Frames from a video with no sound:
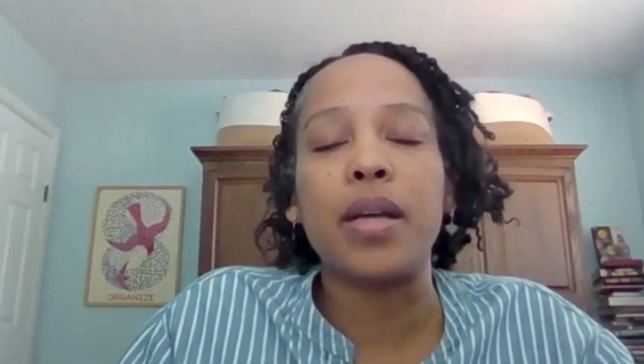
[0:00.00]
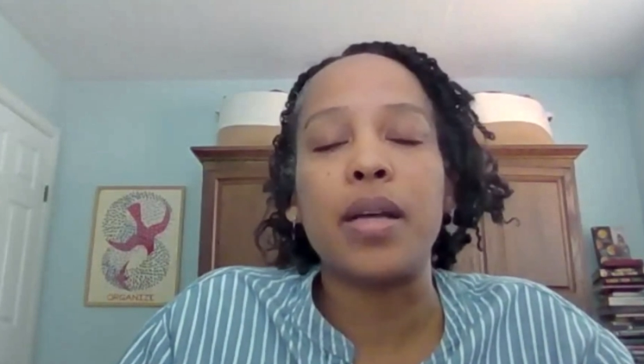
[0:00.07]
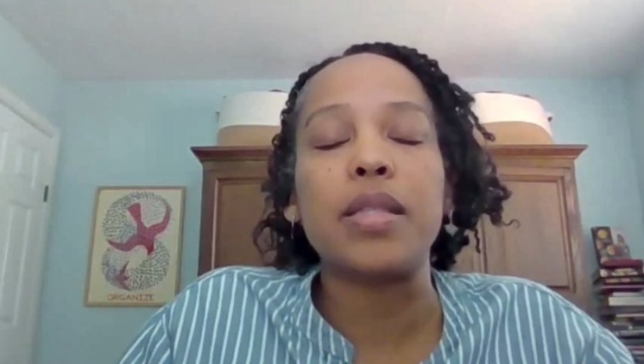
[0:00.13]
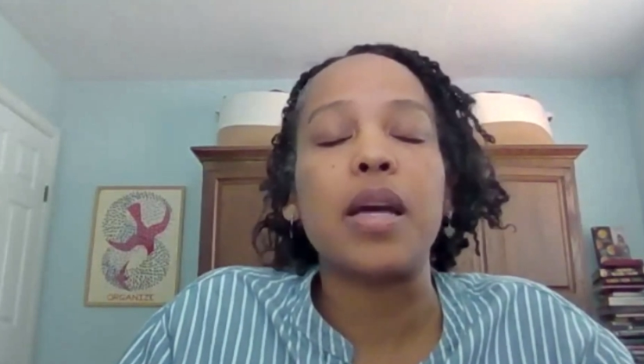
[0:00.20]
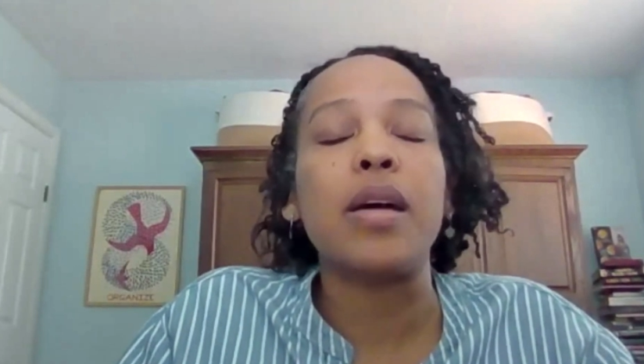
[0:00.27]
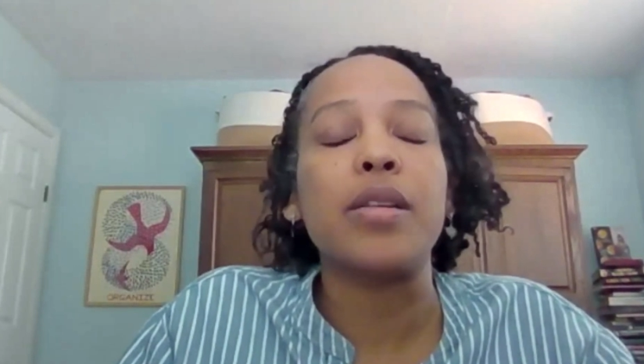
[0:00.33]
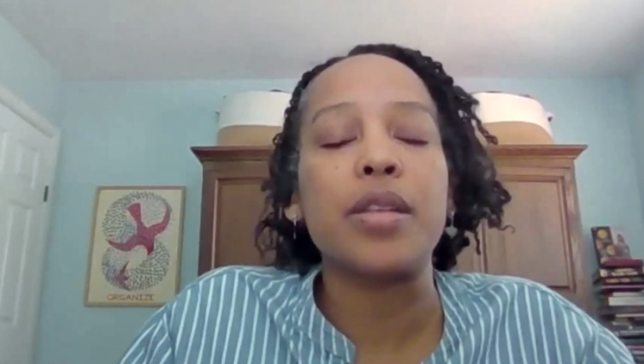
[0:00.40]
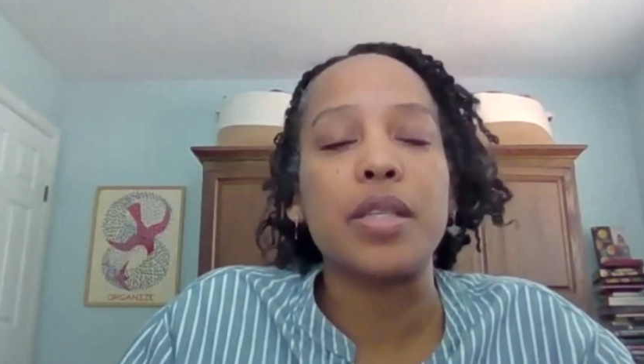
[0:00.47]
us
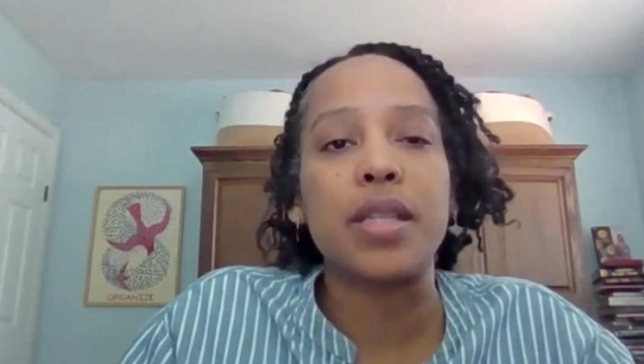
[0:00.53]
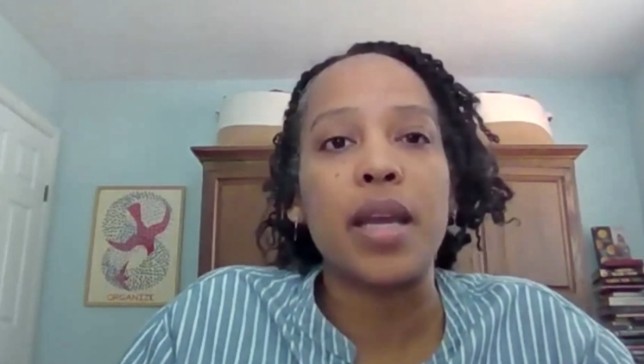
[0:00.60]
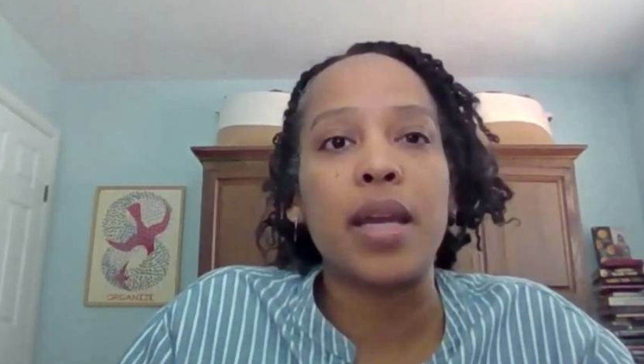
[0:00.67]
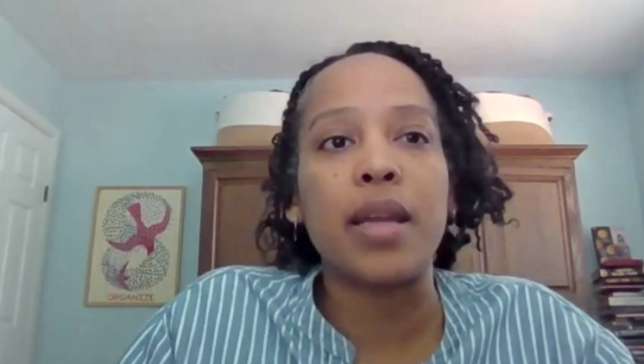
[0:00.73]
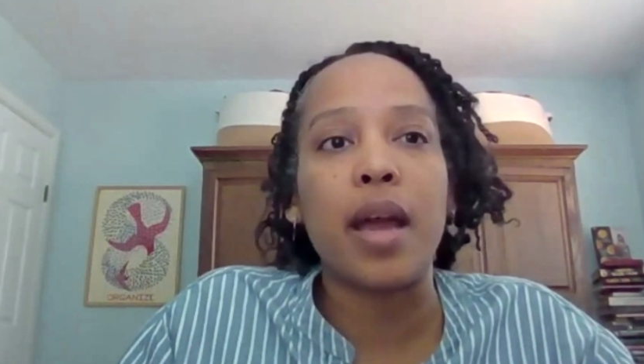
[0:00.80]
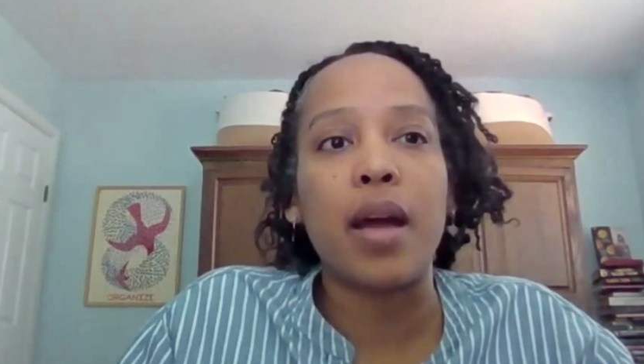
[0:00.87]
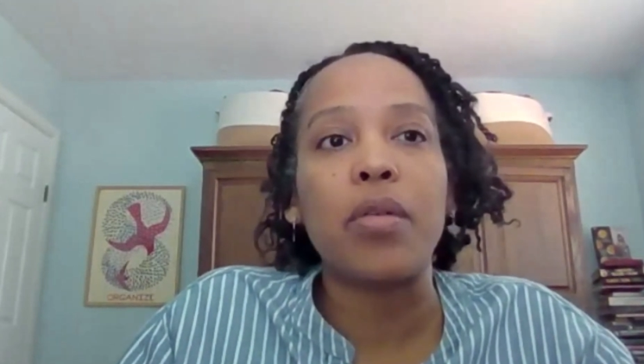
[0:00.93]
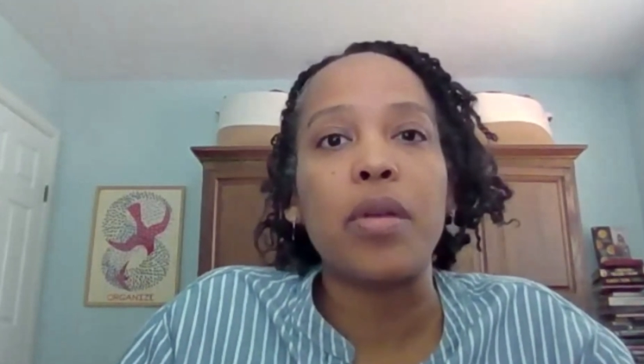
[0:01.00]
to
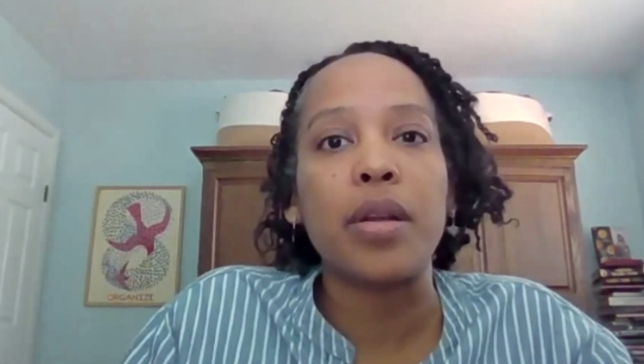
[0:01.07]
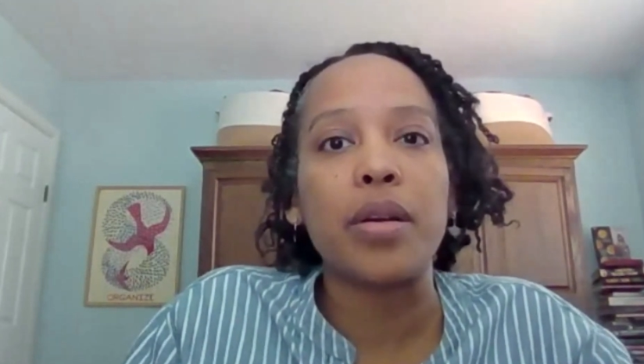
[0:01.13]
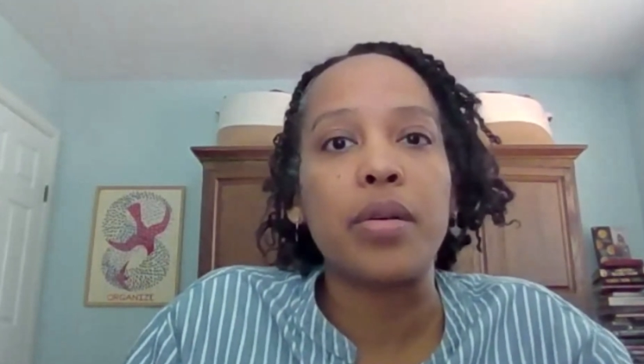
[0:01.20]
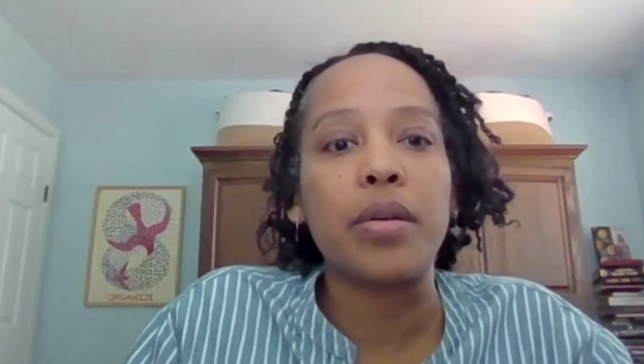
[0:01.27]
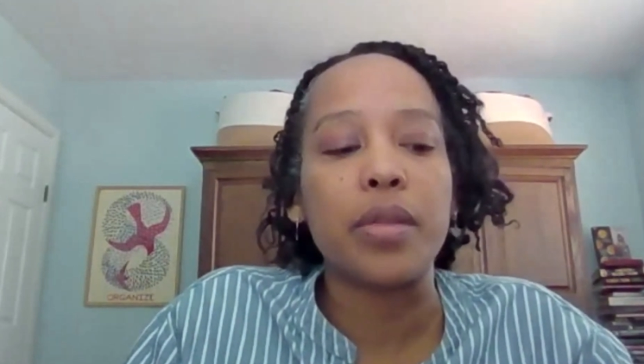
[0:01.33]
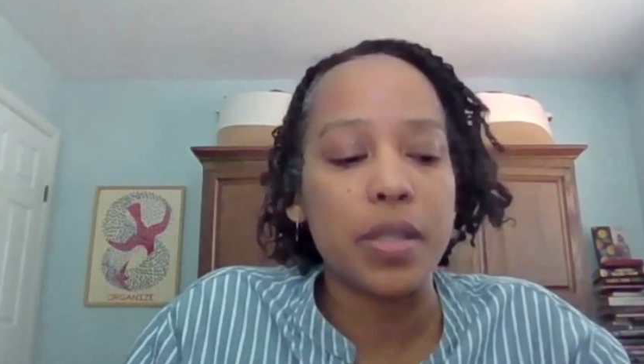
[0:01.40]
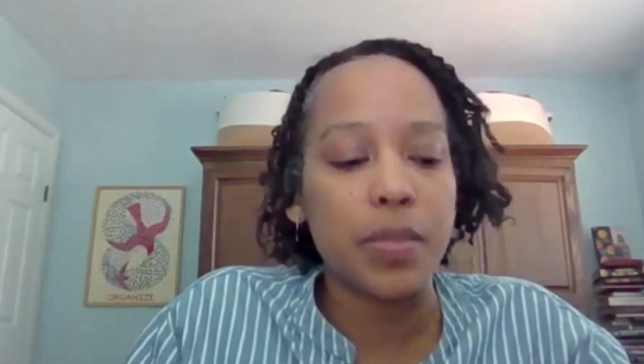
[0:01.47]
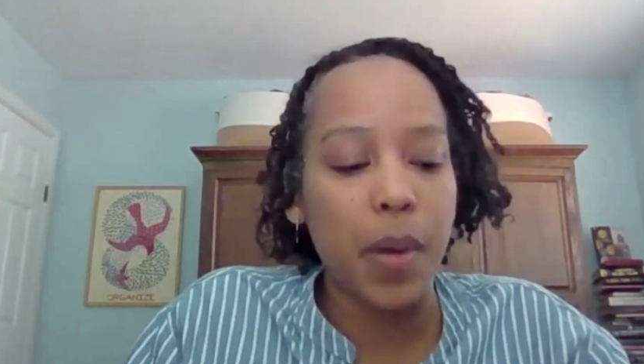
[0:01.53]
understand how
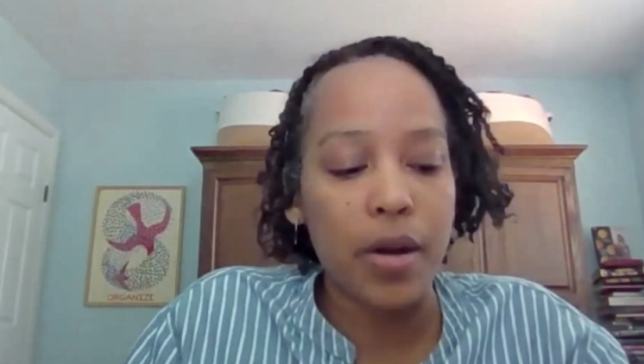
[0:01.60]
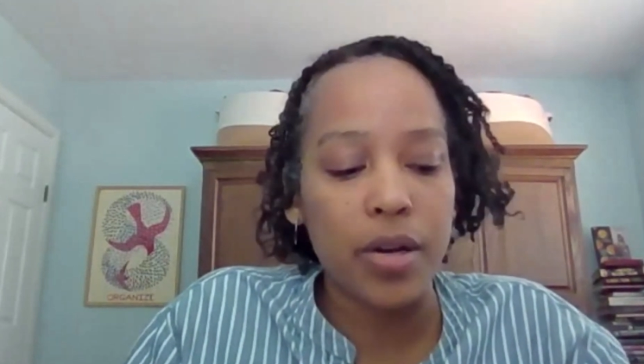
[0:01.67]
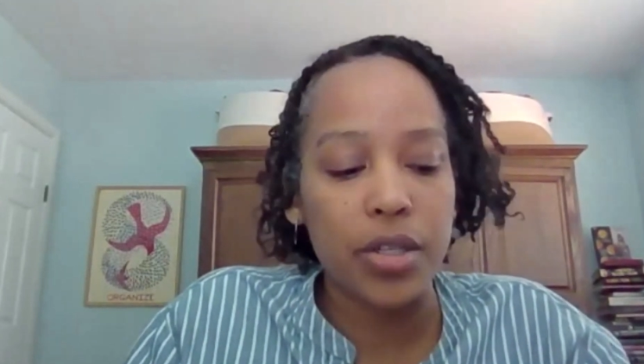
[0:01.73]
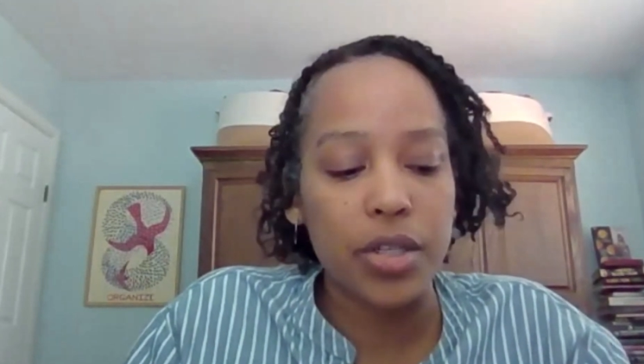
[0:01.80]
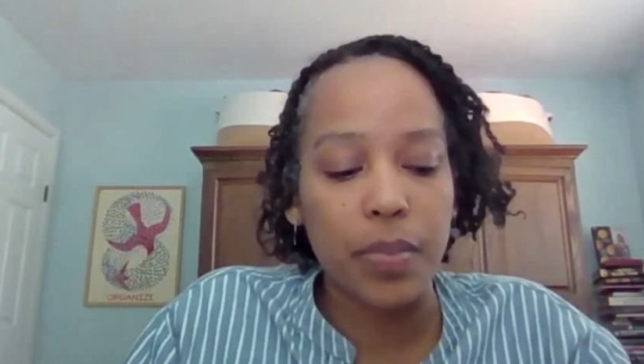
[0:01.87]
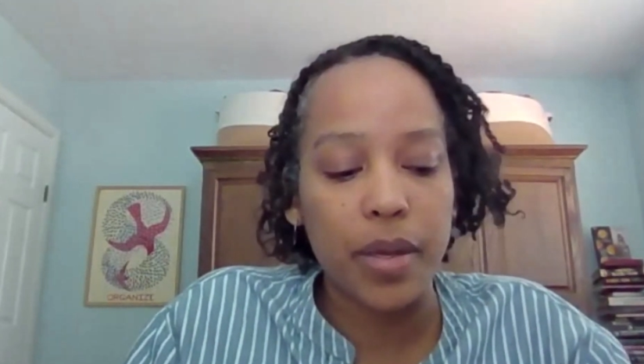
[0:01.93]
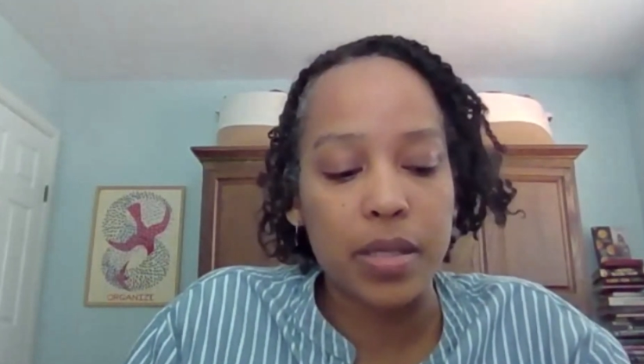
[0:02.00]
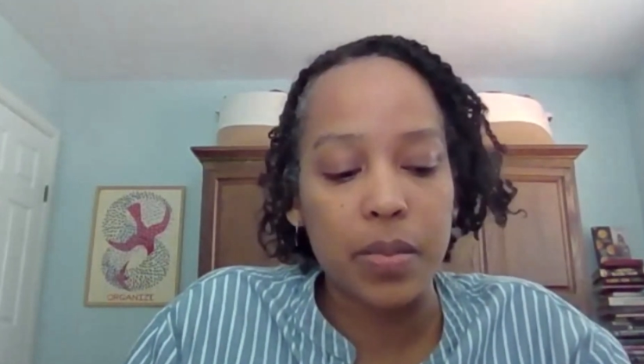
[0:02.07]
critical this
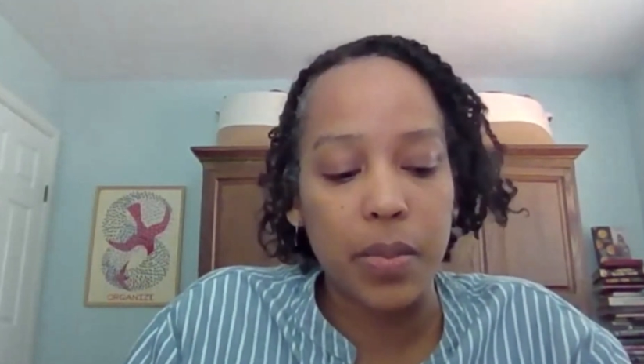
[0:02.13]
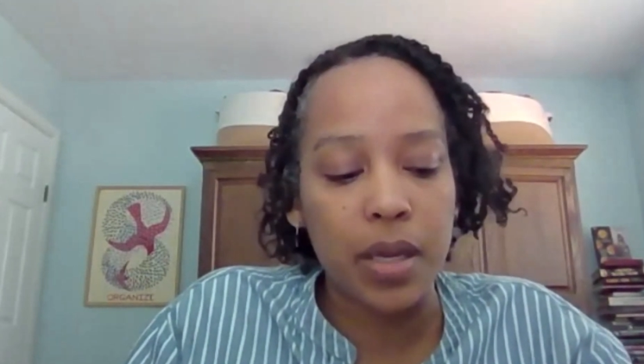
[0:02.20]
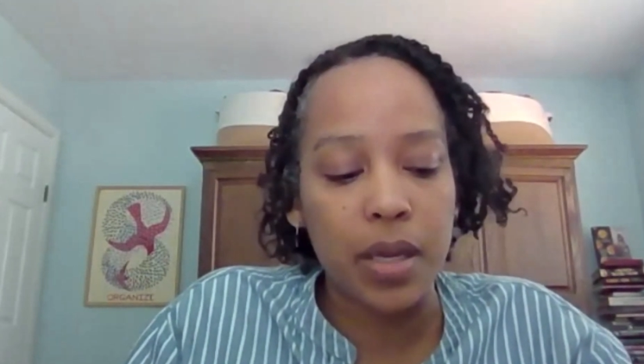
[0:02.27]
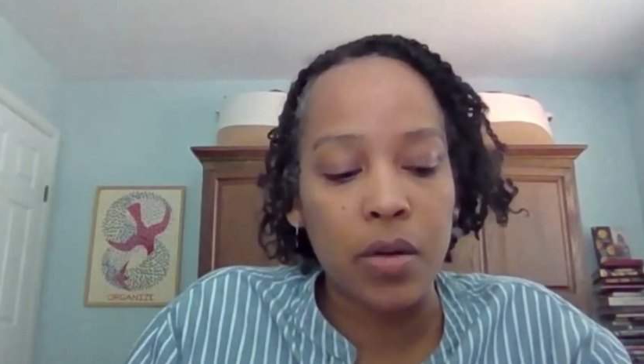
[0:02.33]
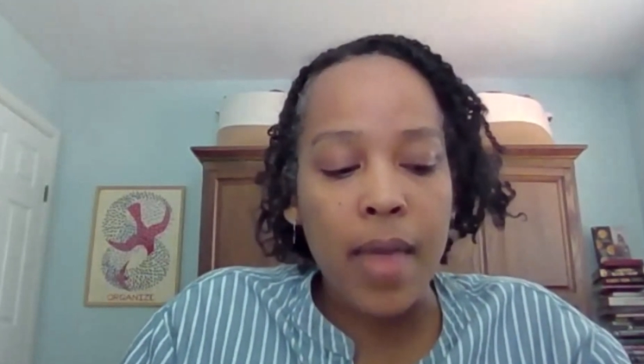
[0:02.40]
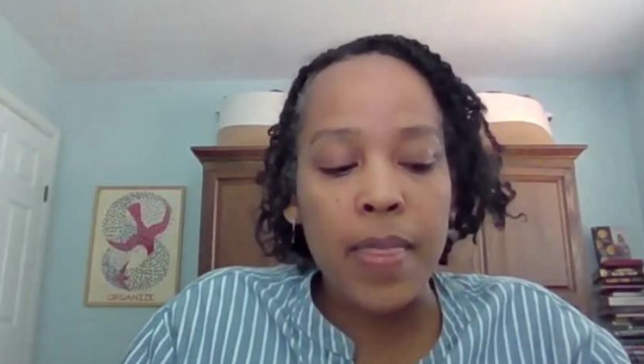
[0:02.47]
partnership has been.